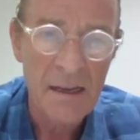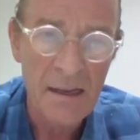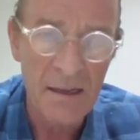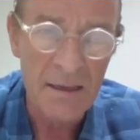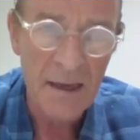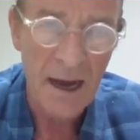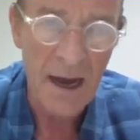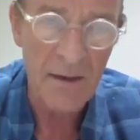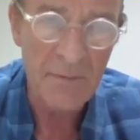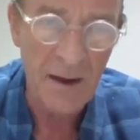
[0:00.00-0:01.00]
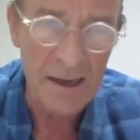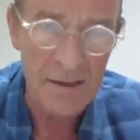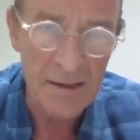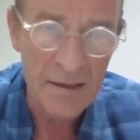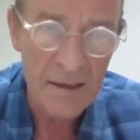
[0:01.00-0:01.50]
that our
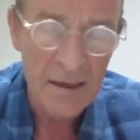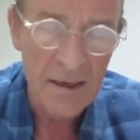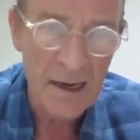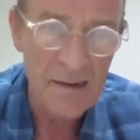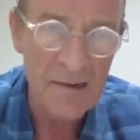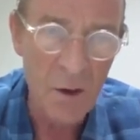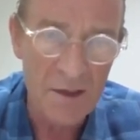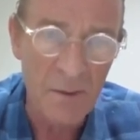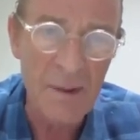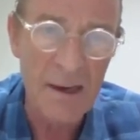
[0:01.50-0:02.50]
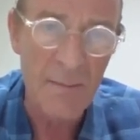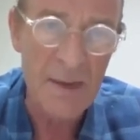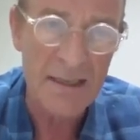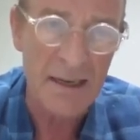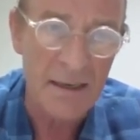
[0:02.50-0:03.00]
fund is not a big
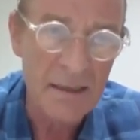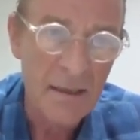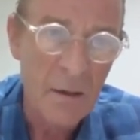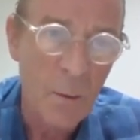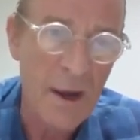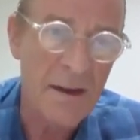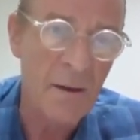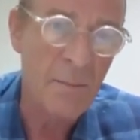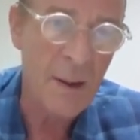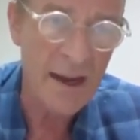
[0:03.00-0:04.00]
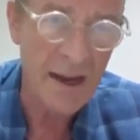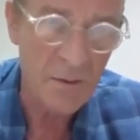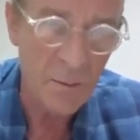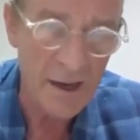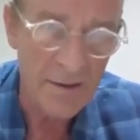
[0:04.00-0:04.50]
emitter when
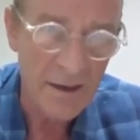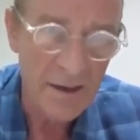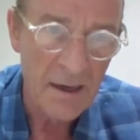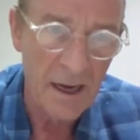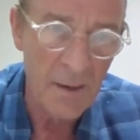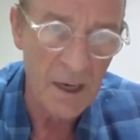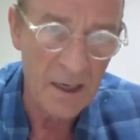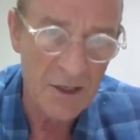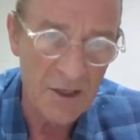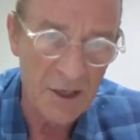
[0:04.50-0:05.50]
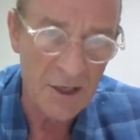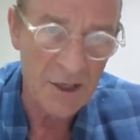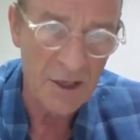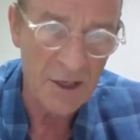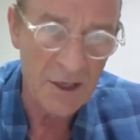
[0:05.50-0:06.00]
compared with emerging
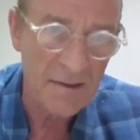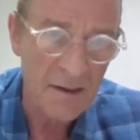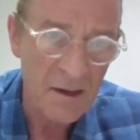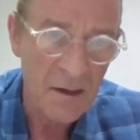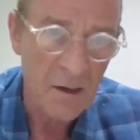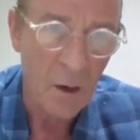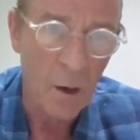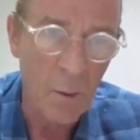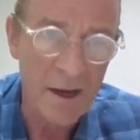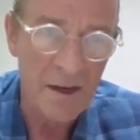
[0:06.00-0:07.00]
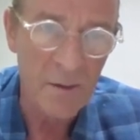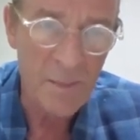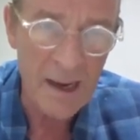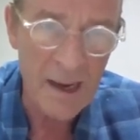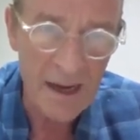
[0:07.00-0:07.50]
markets or when
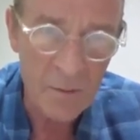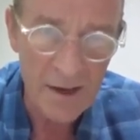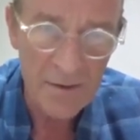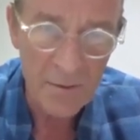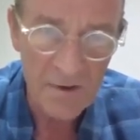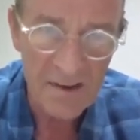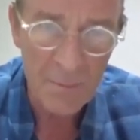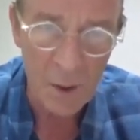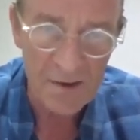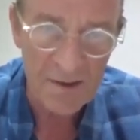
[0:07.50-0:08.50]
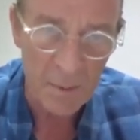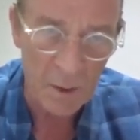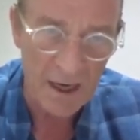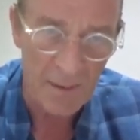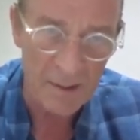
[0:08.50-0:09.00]
compared with responsible
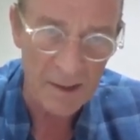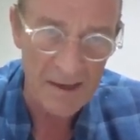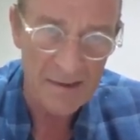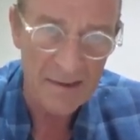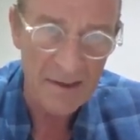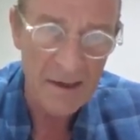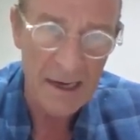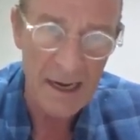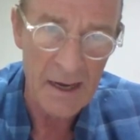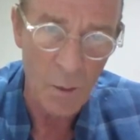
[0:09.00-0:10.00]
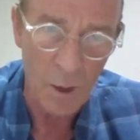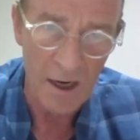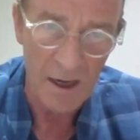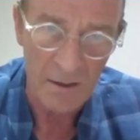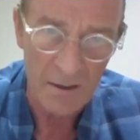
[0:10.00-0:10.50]
companies in the
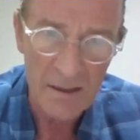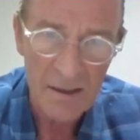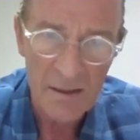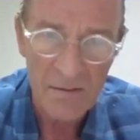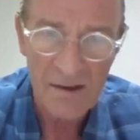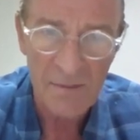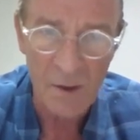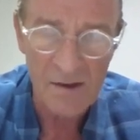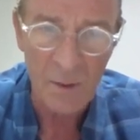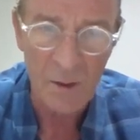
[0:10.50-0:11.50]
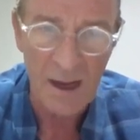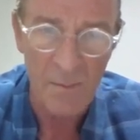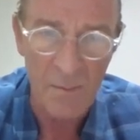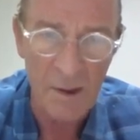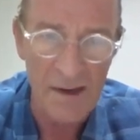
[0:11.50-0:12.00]
world, responsible
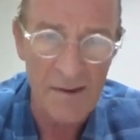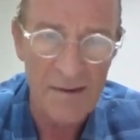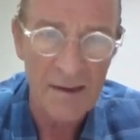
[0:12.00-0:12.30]
companies